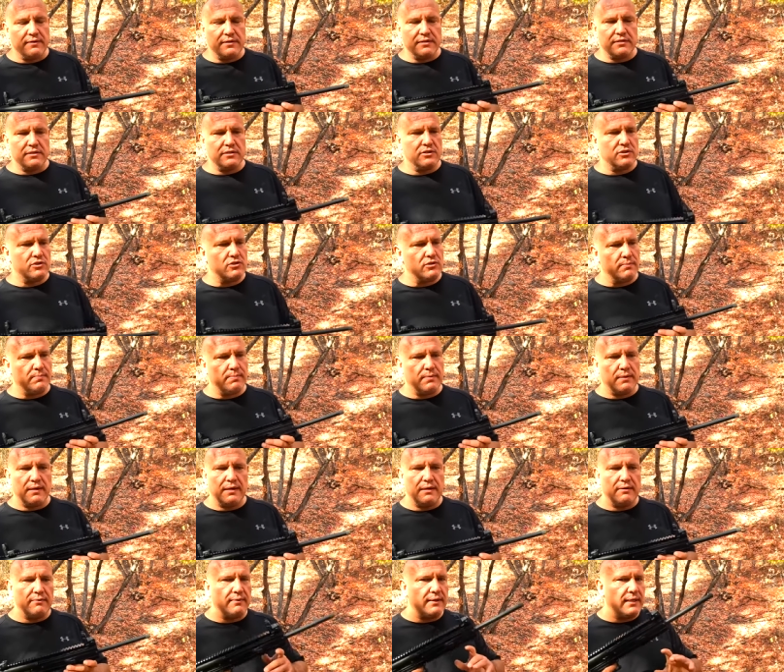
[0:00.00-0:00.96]
This is super
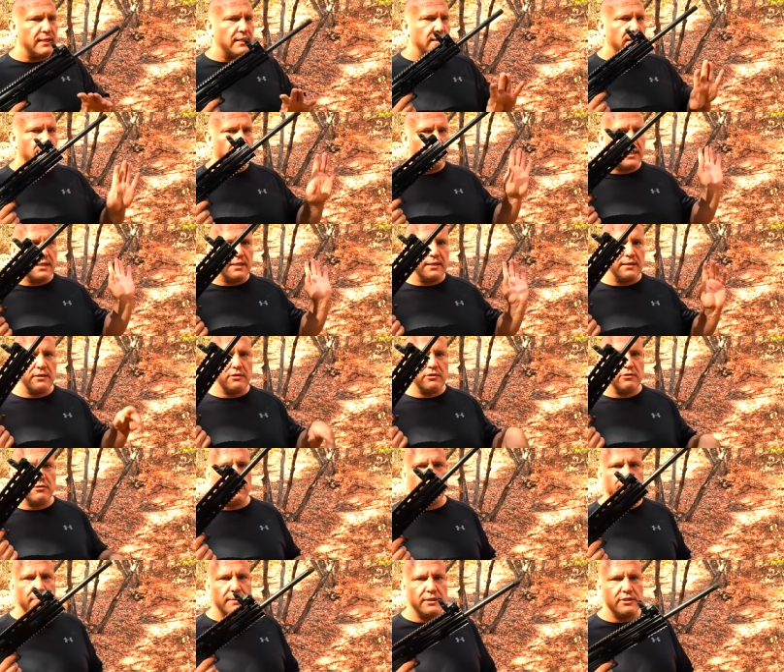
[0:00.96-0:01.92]
lightweight, and I can do
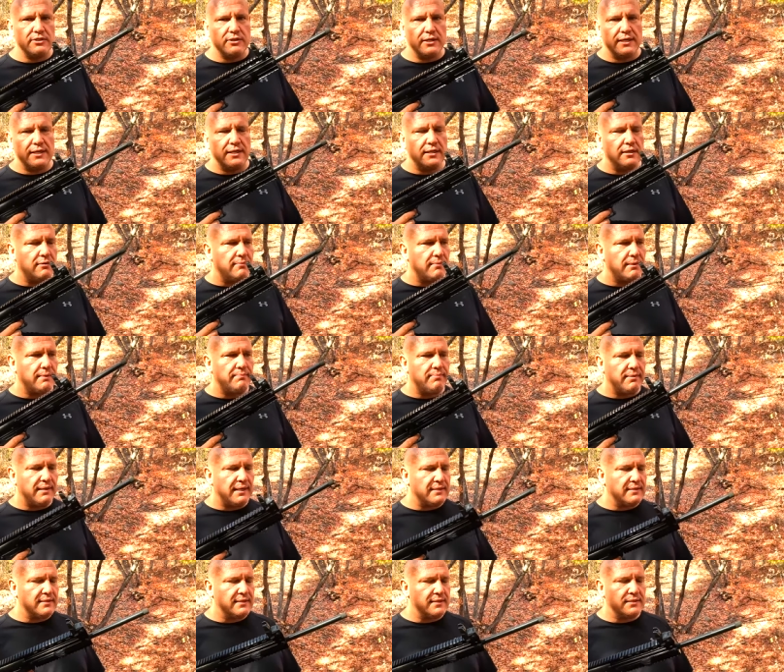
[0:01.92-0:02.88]
all my training, all my
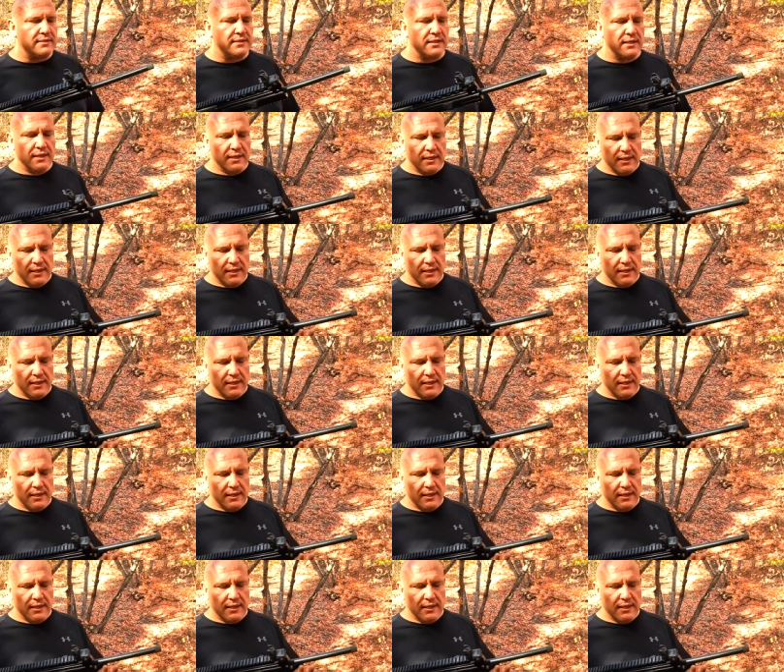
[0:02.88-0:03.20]
practice,